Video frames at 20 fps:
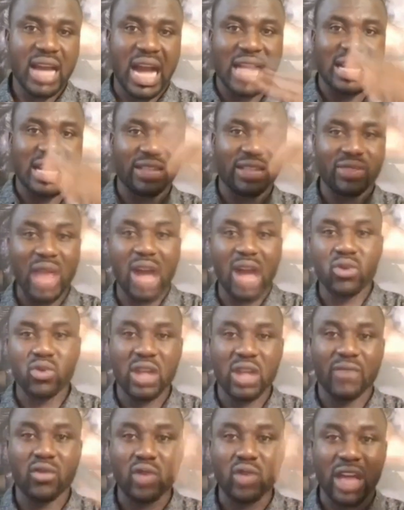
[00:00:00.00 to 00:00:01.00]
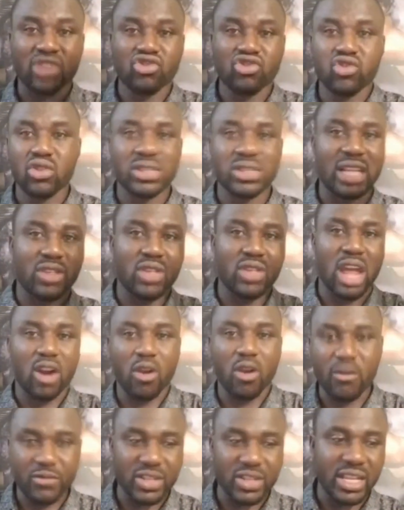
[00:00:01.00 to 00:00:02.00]
And I thank una for una trust and una
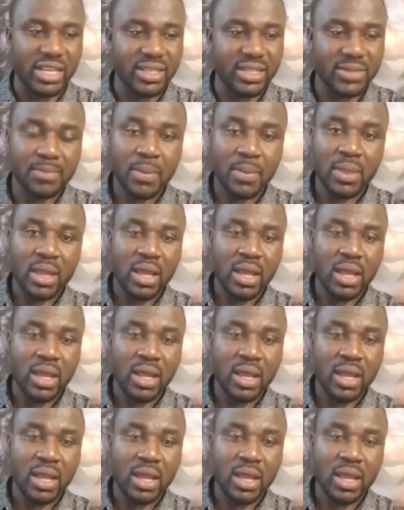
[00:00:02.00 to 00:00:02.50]
confidence.